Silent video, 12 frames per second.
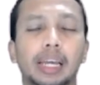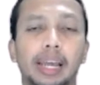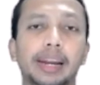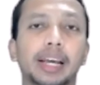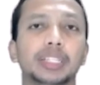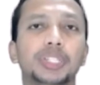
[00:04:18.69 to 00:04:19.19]

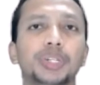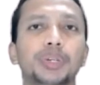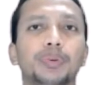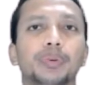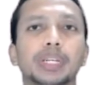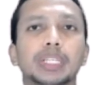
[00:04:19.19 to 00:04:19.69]
and
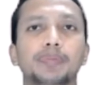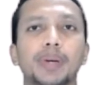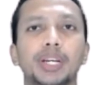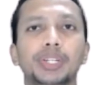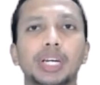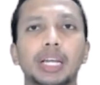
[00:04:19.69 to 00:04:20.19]
execute
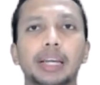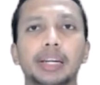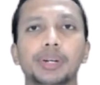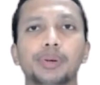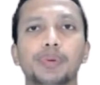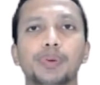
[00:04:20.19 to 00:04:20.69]
spatial and
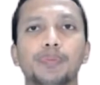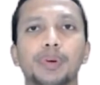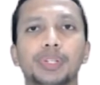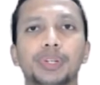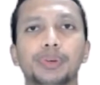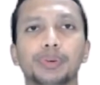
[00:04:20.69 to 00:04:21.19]
attribute
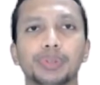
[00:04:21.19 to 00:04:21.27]
procedures